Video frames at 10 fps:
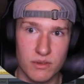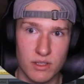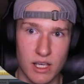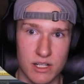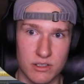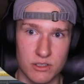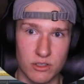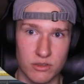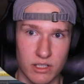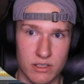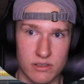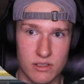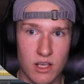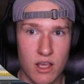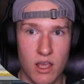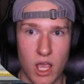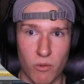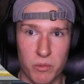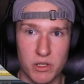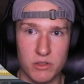And it's going to turn like this. And what
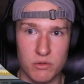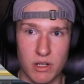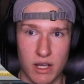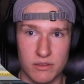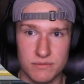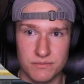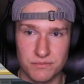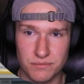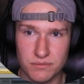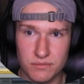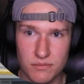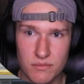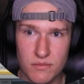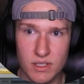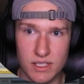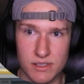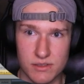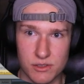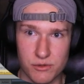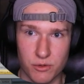we can do now
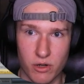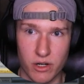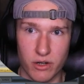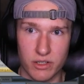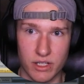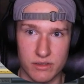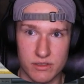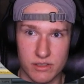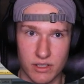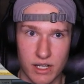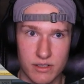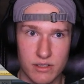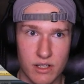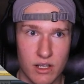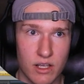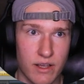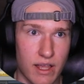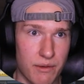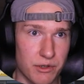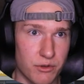is use quad R again, select,
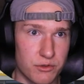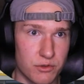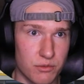and we can go to